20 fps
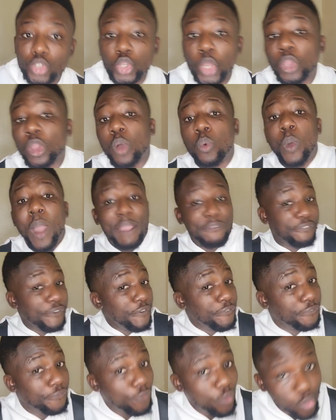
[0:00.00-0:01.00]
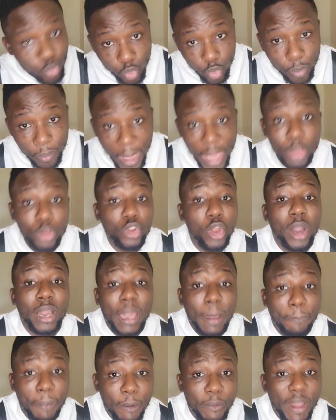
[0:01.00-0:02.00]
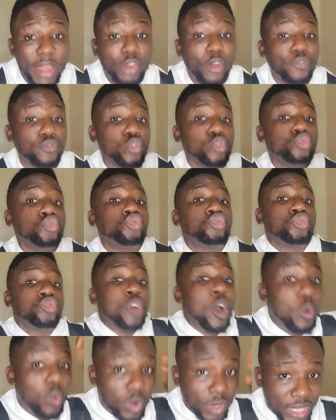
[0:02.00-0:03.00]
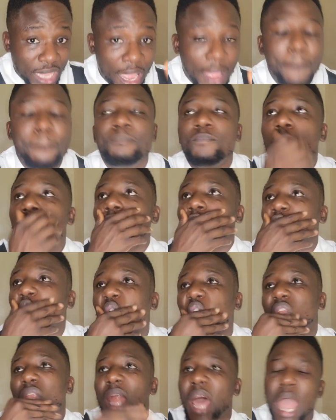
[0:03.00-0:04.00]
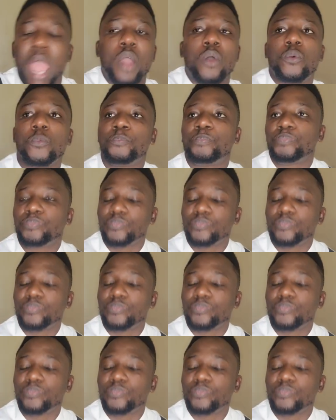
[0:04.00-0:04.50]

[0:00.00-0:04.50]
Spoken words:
So your well be full, may you not get power enough to draw water. So now,